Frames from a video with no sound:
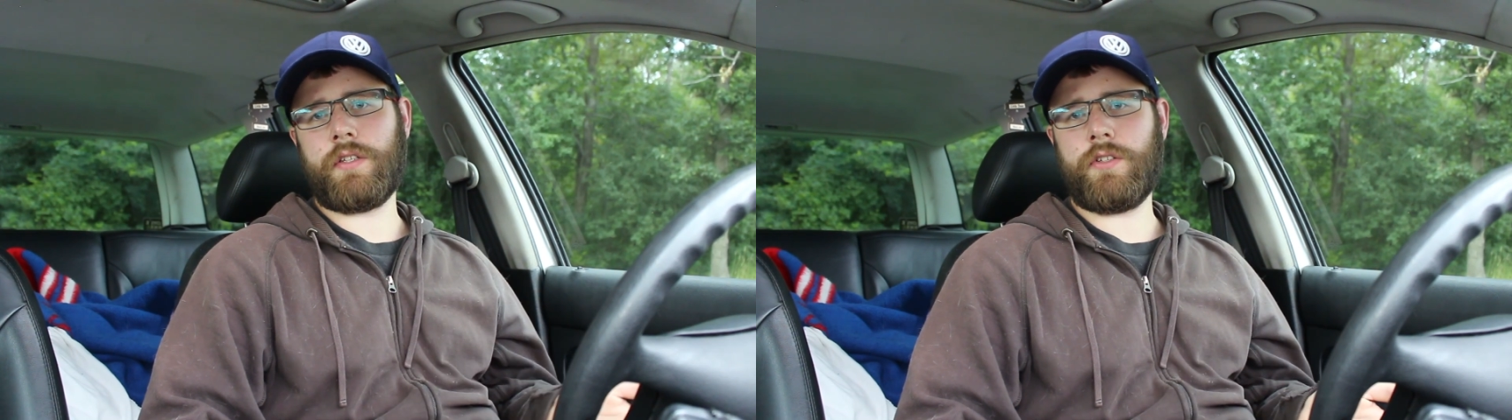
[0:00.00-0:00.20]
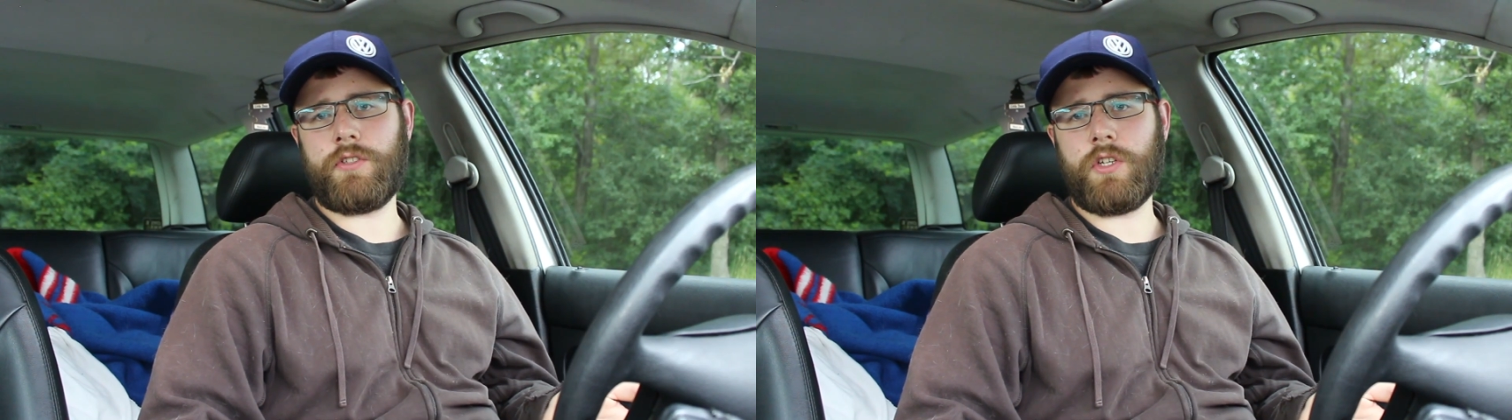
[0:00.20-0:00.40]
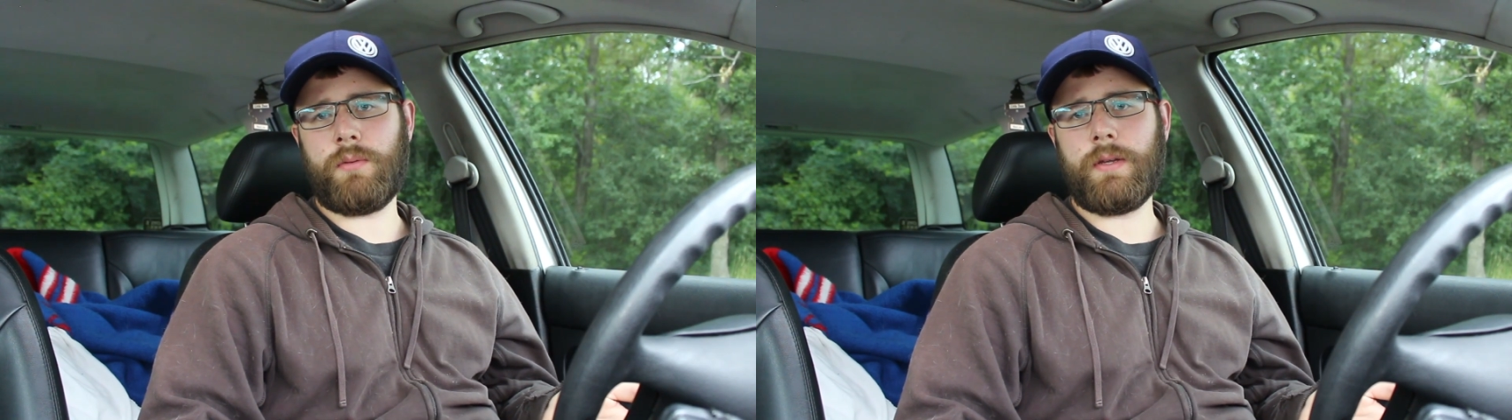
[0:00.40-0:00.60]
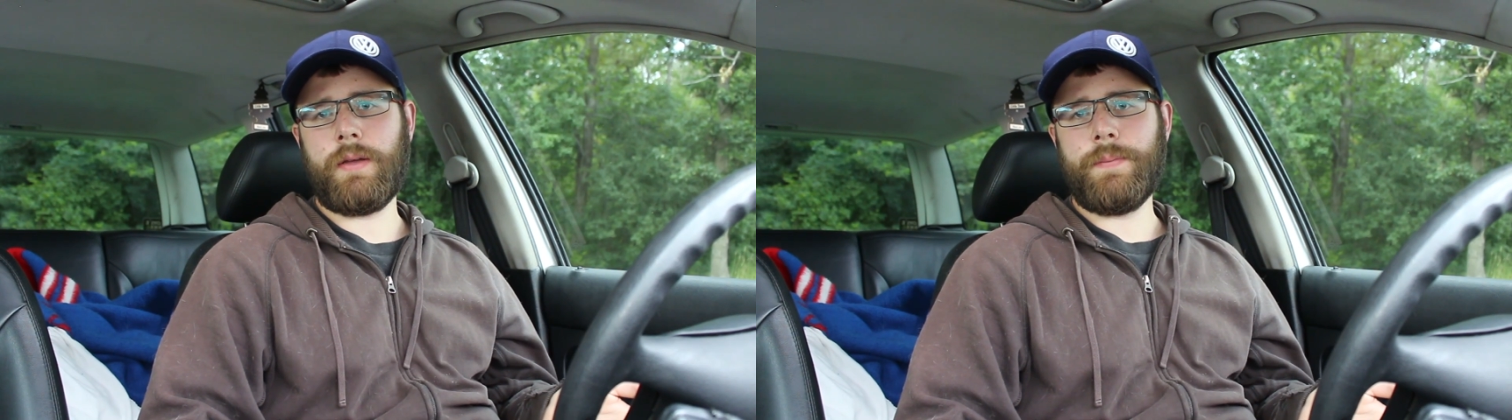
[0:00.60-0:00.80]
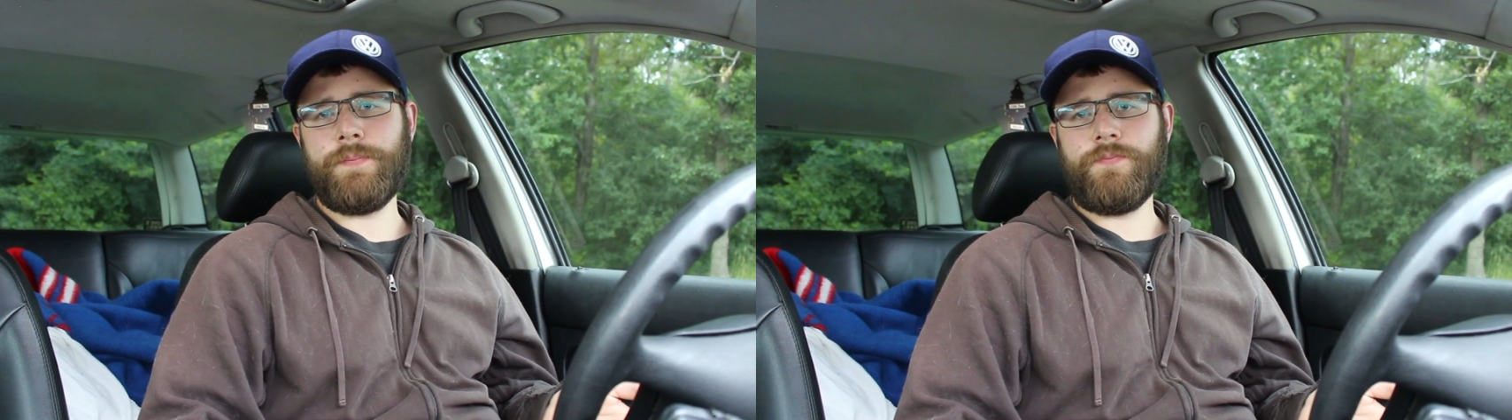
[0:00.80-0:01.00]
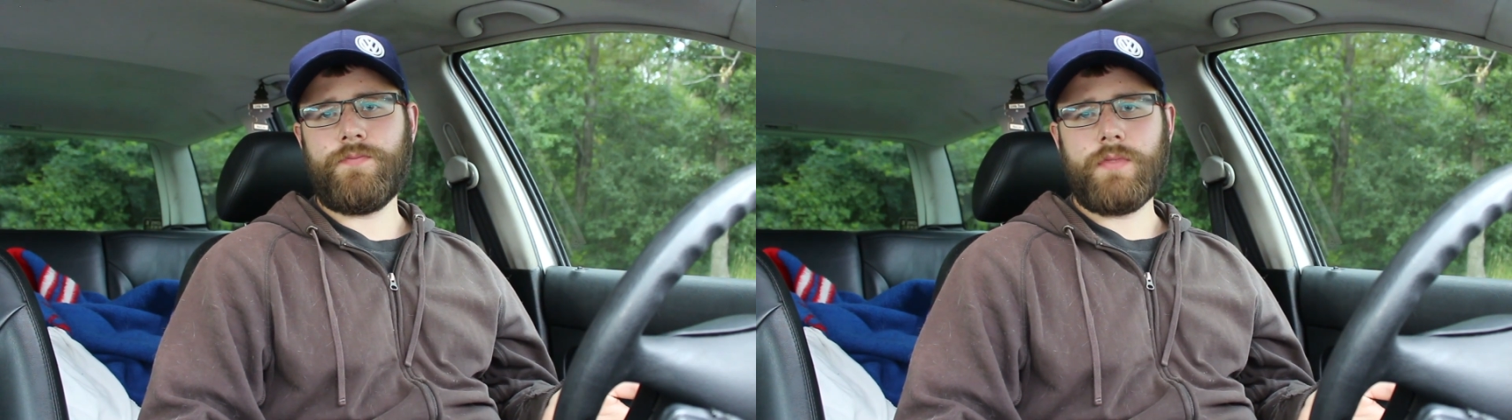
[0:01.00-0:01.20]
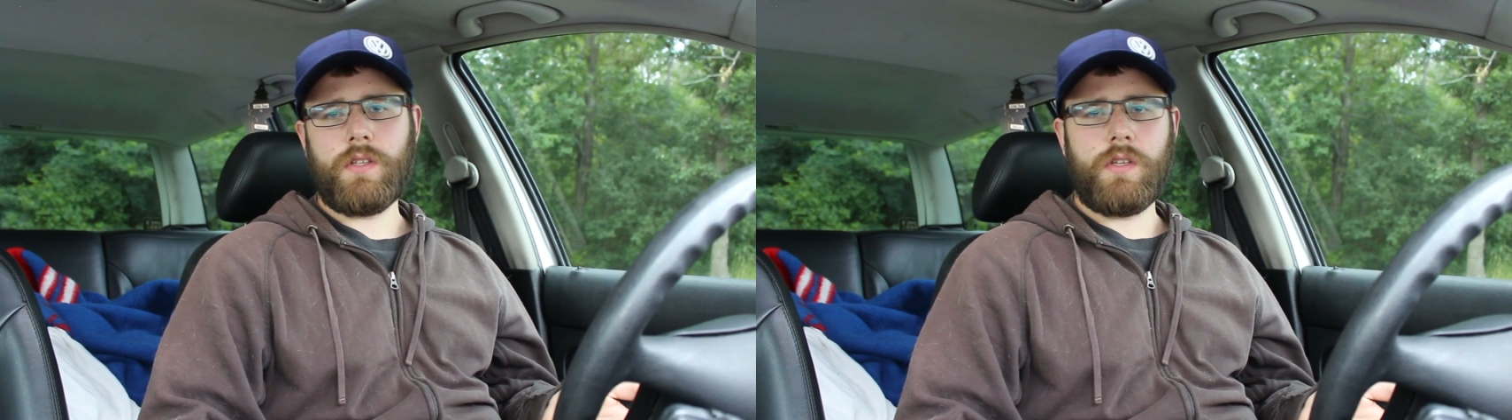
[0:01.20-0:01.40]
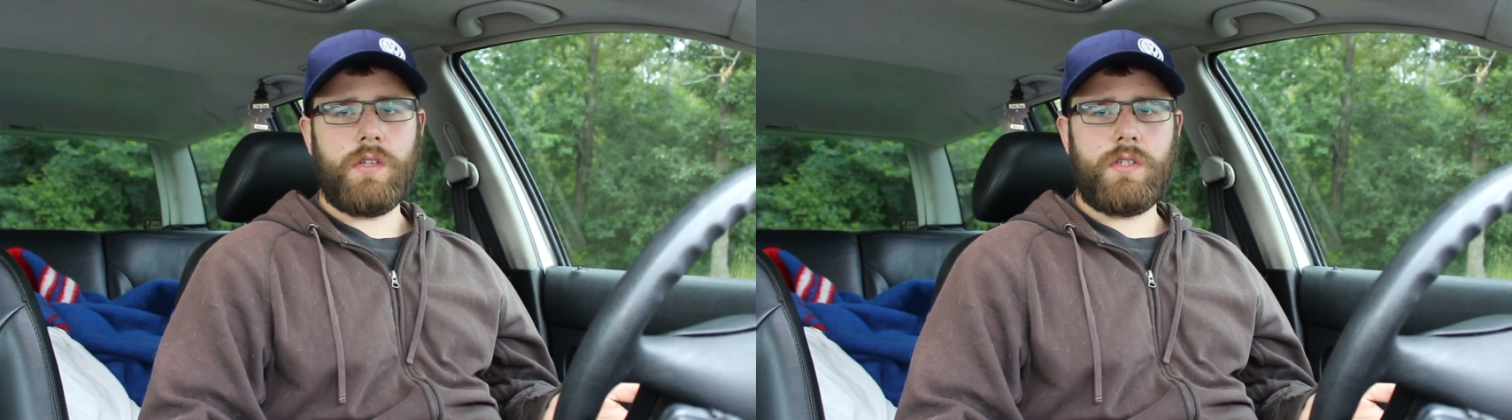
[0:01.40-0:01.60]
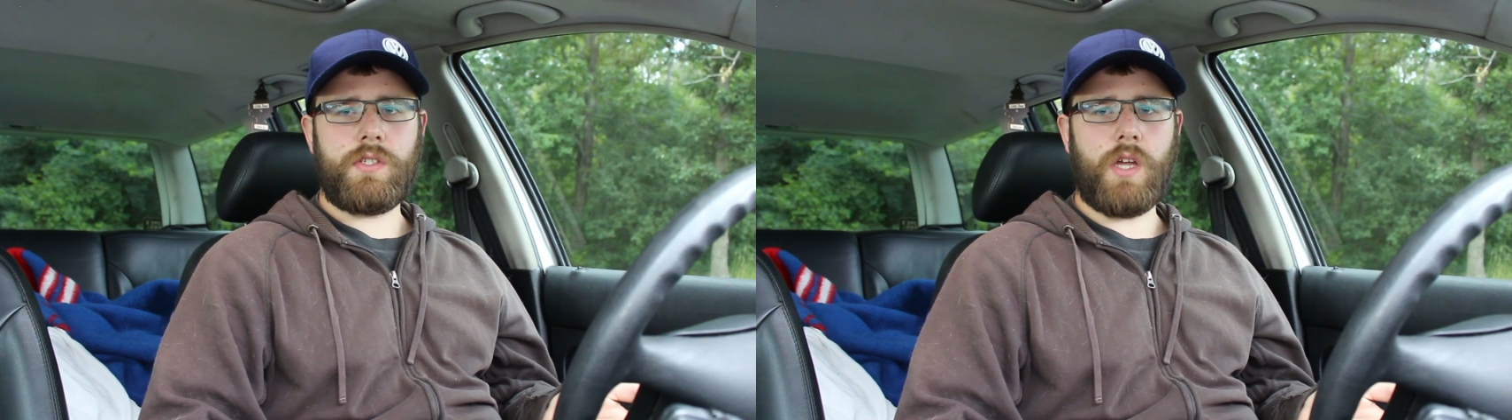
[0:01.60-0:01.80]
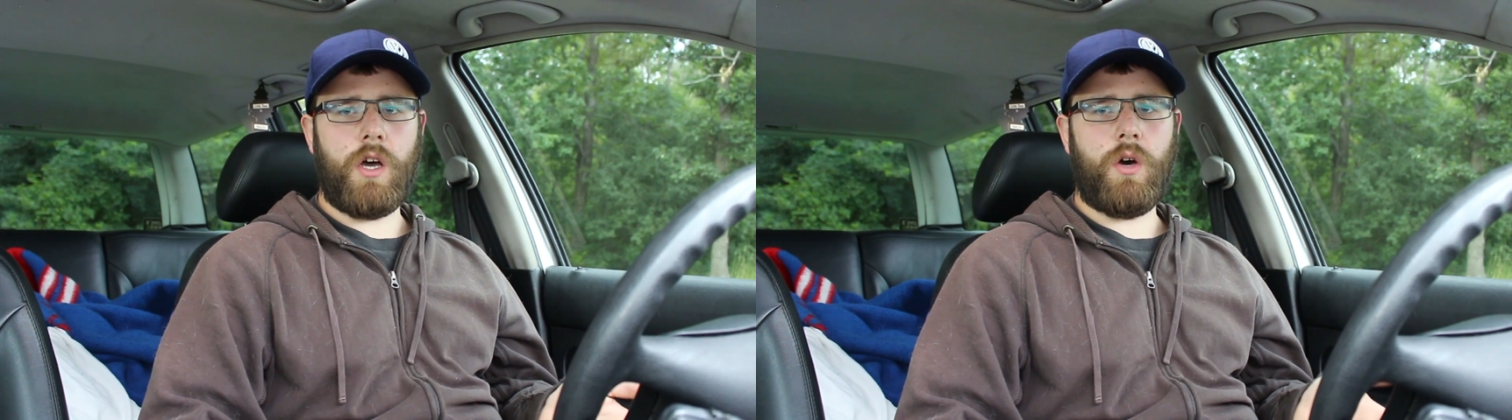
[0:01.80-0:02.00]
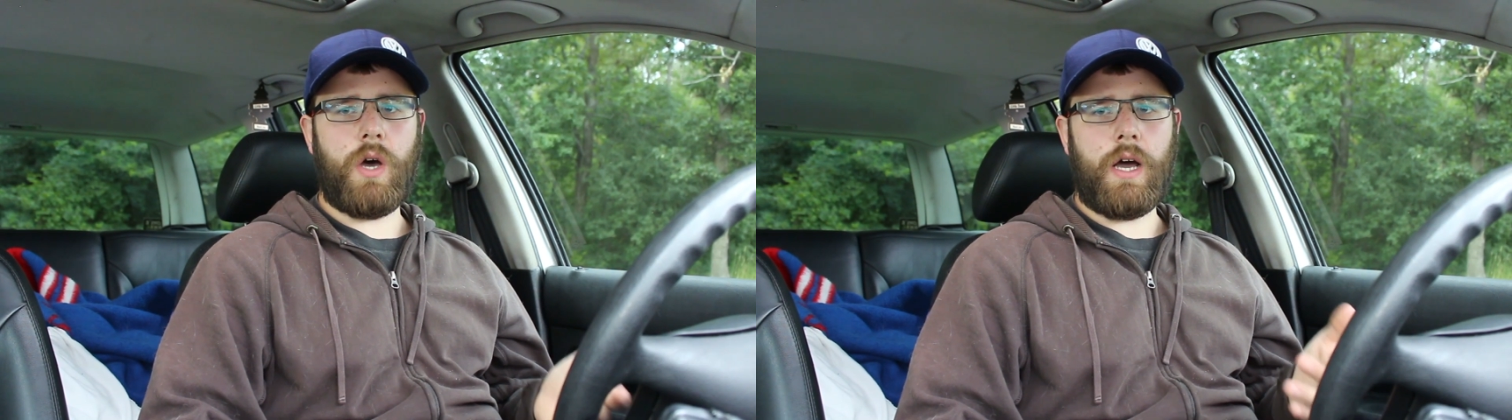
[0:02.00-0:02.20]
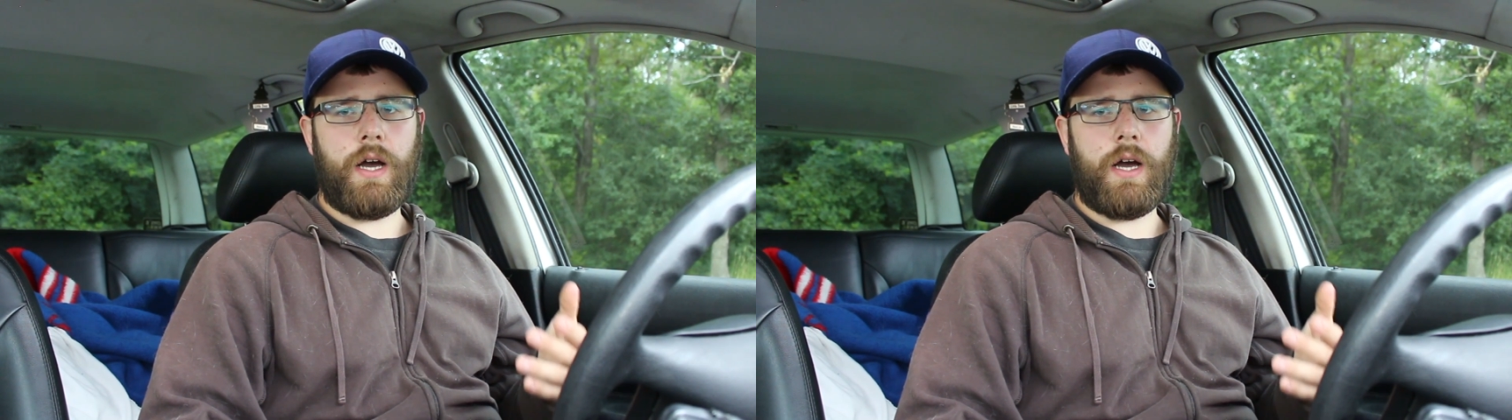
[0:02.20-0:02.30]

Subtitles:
YouTube. So,